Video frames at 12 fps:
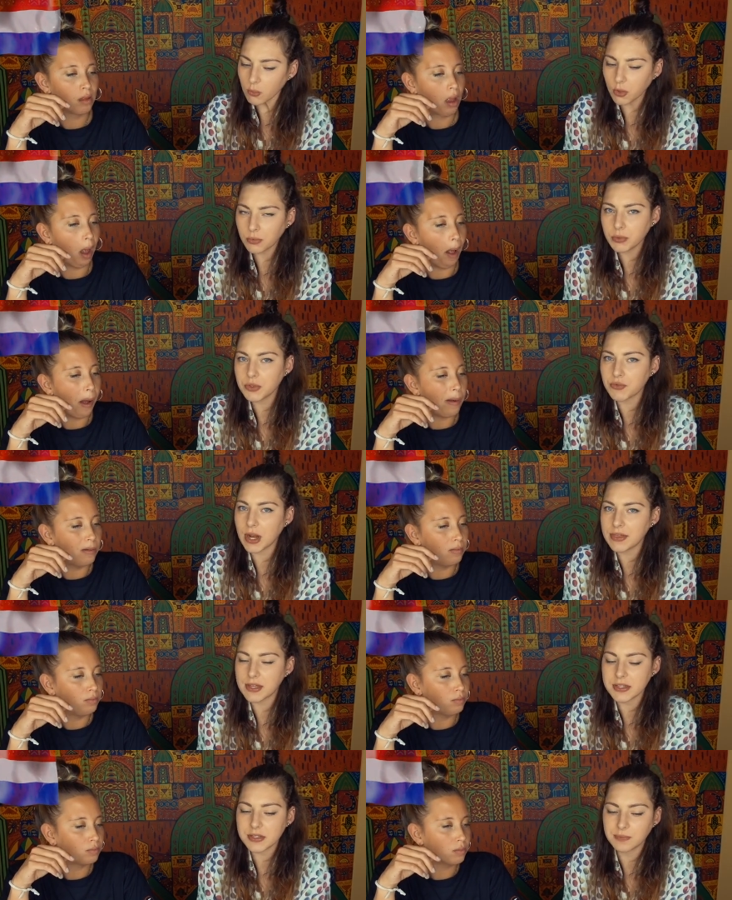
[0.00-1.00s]
Speaker 1: What would you rate
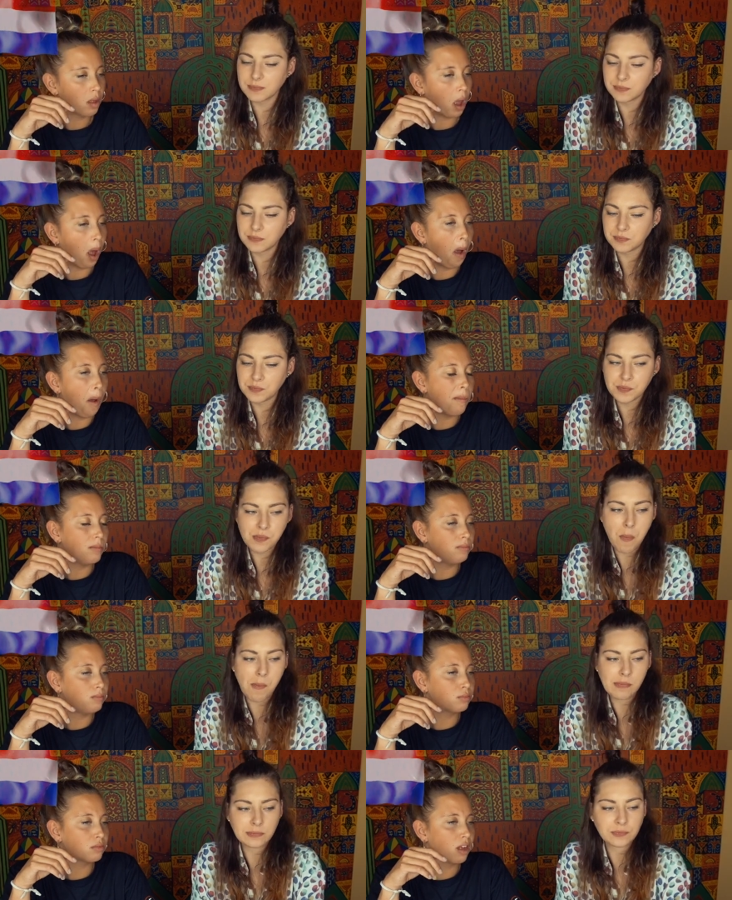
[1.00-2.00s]
this?
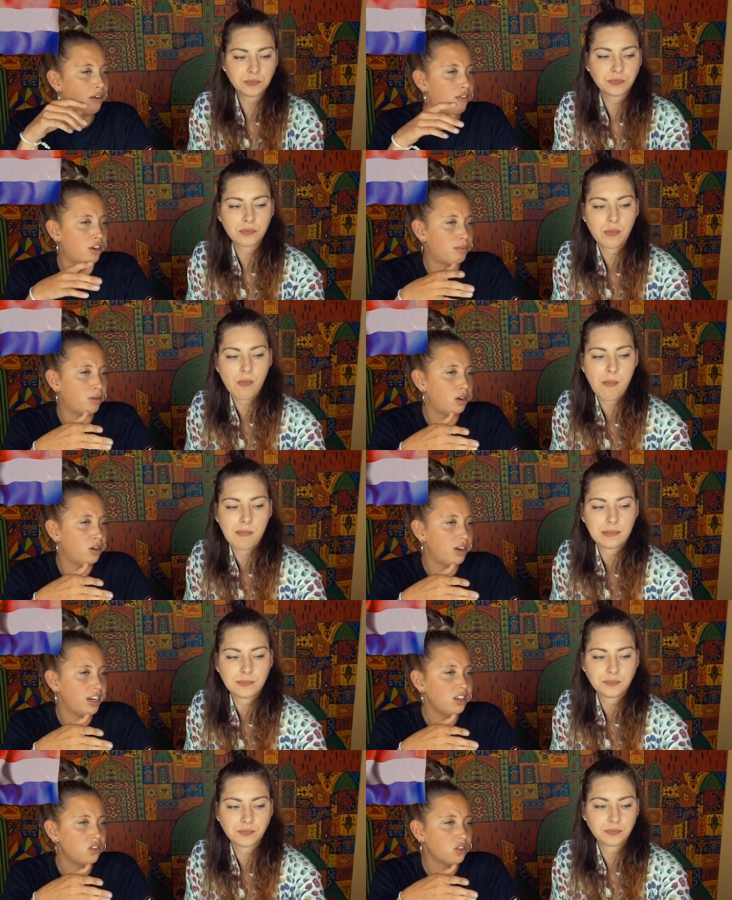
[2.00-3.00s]
For
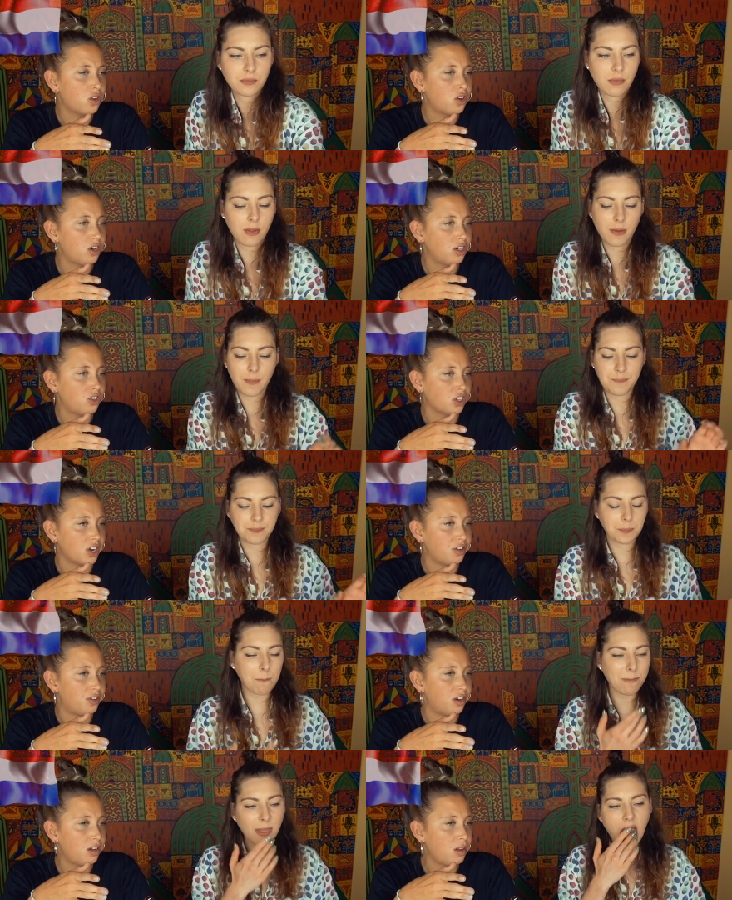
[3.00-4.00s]
bolognese or in
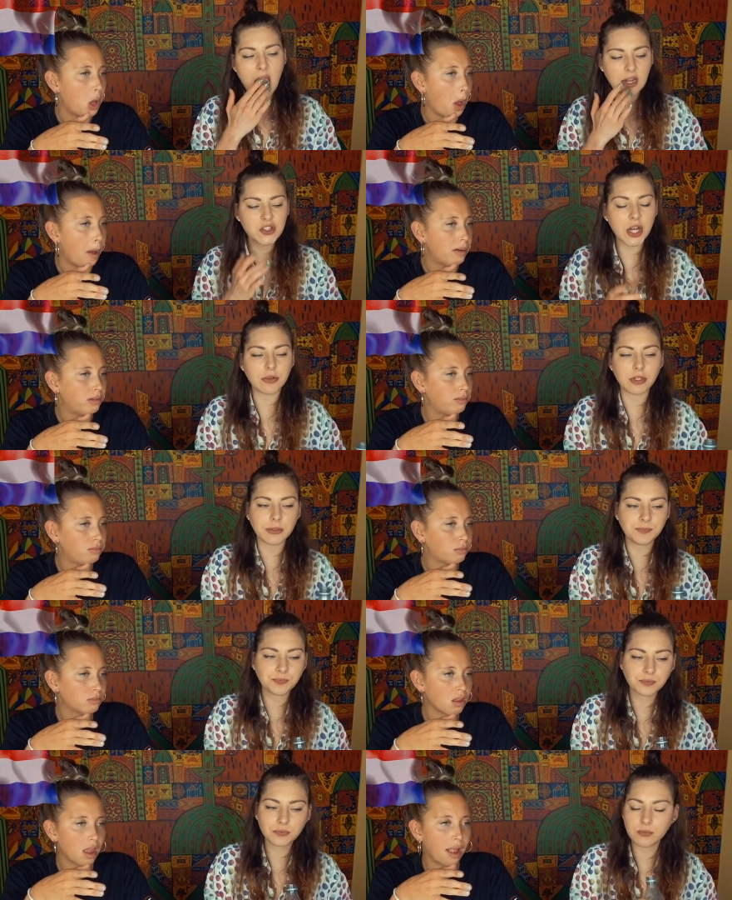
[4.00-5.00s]
general? In general.
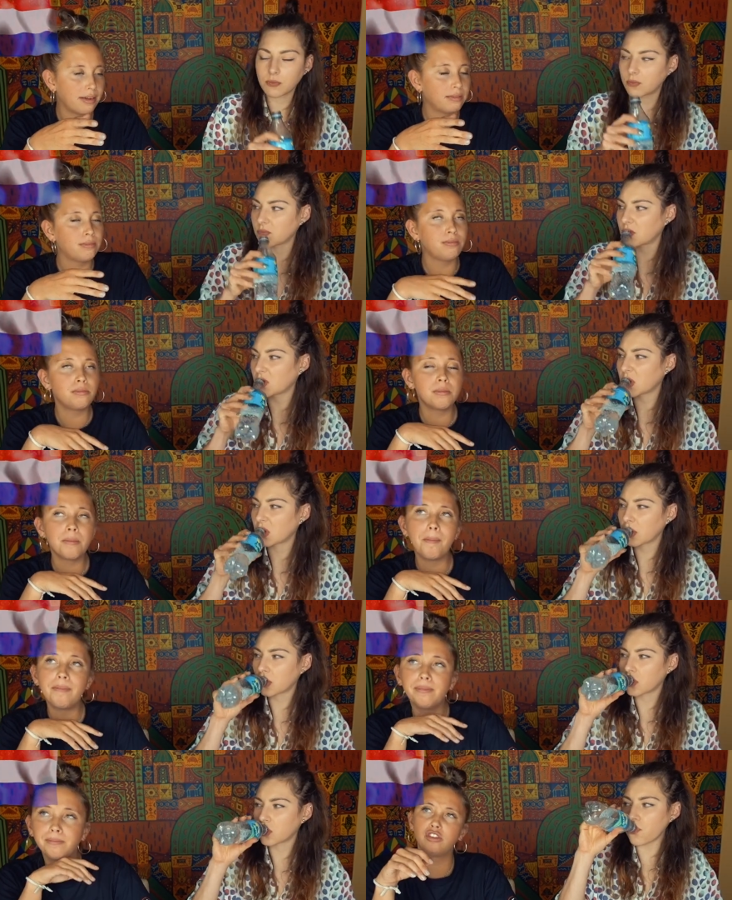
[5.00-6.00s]

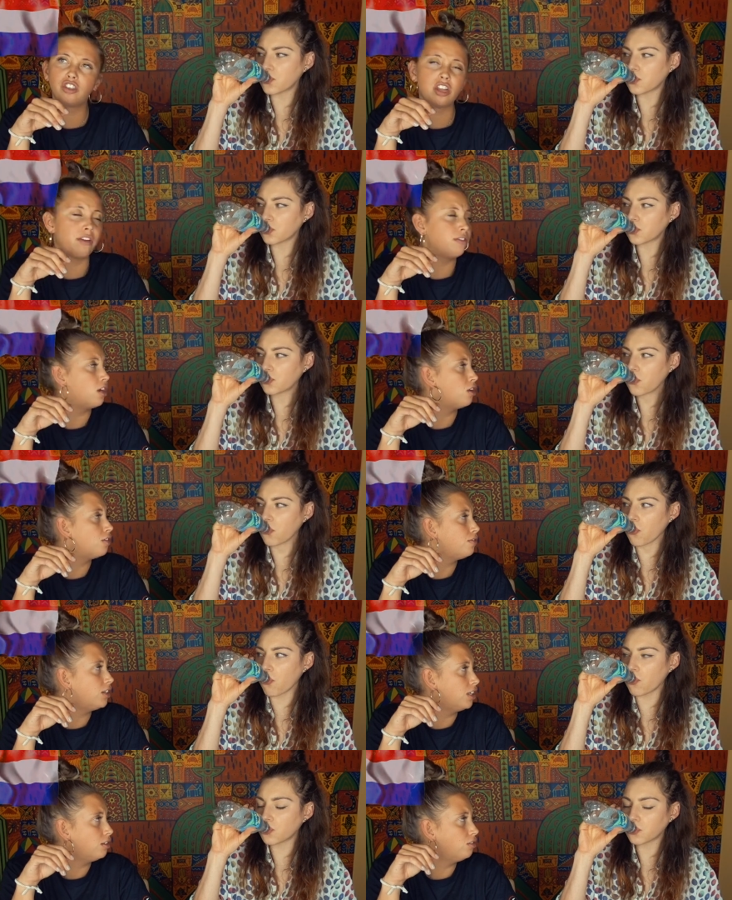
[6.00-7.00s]
Speaker 2: Mm, seven out
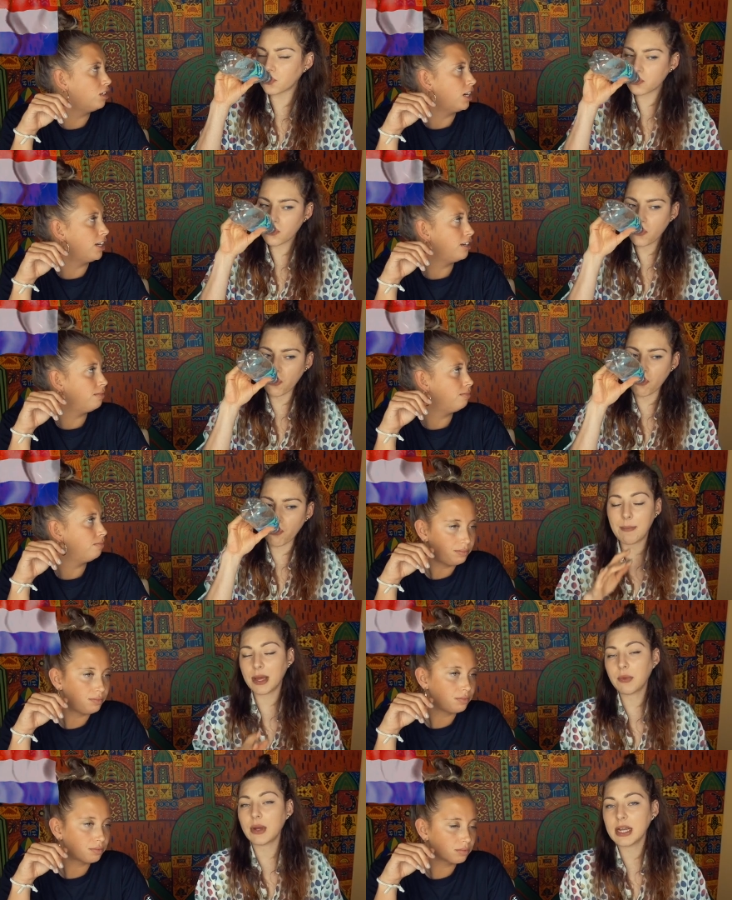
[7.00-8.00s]
of ten already. And
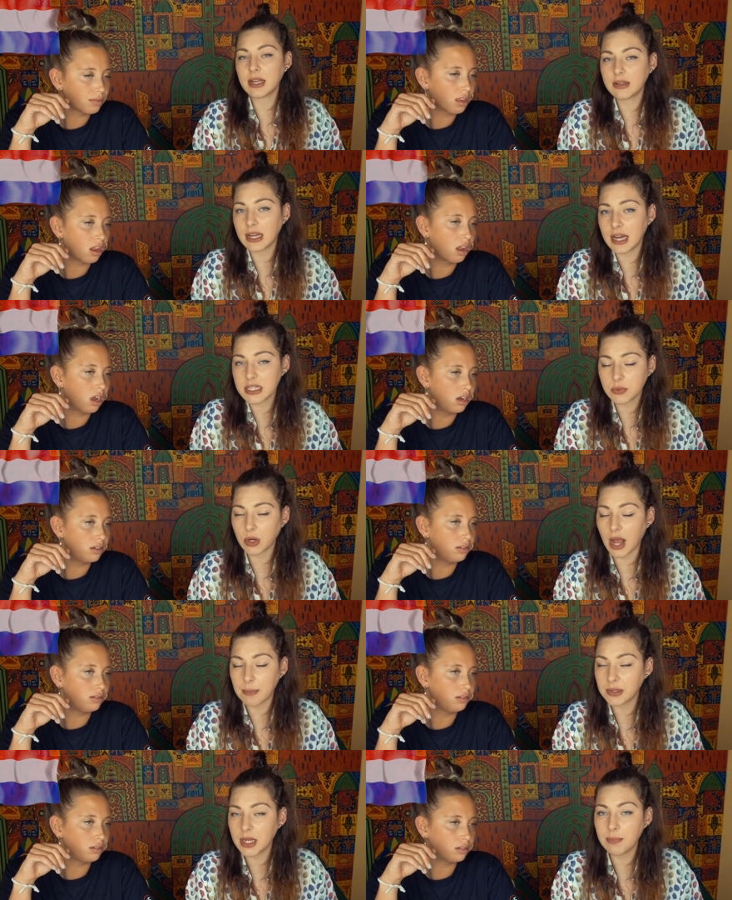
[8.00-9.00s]
by the way, guys,
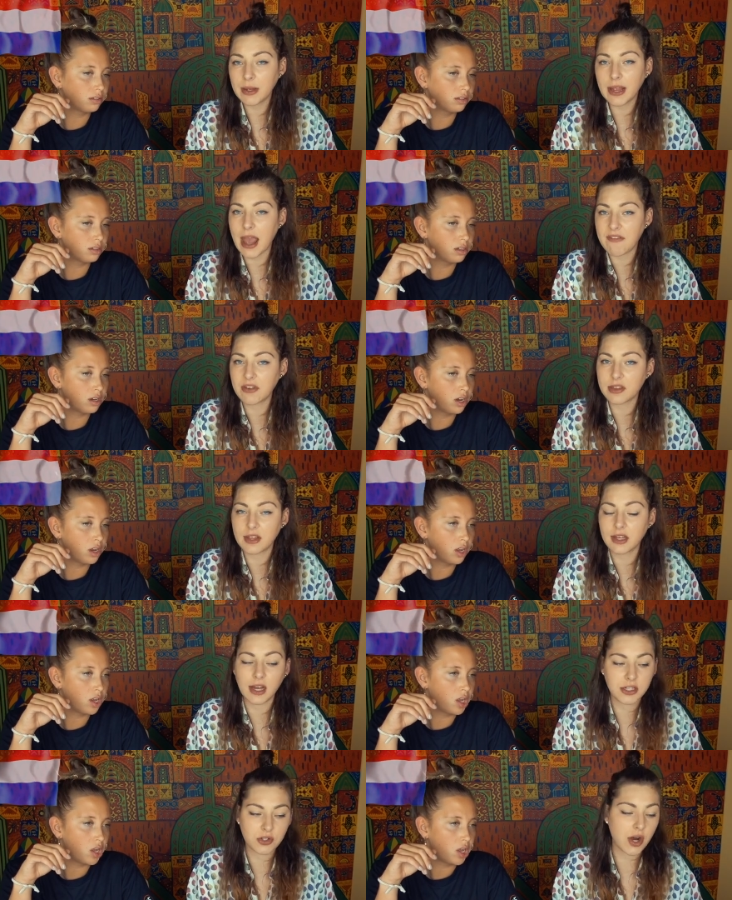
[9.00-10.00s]
I'm keeping everything
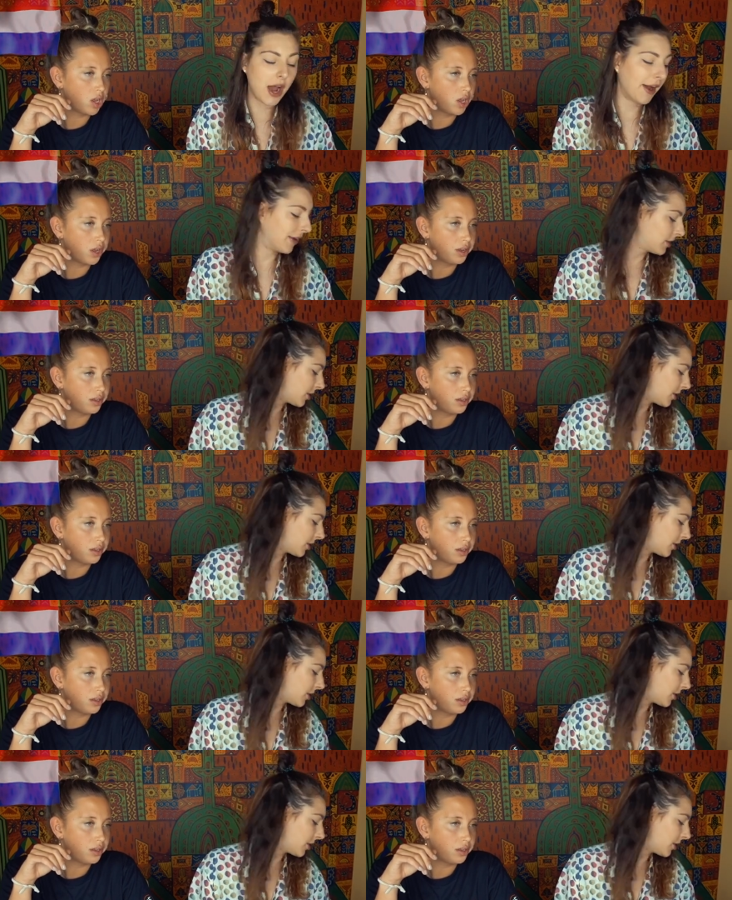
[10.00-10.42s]
I try,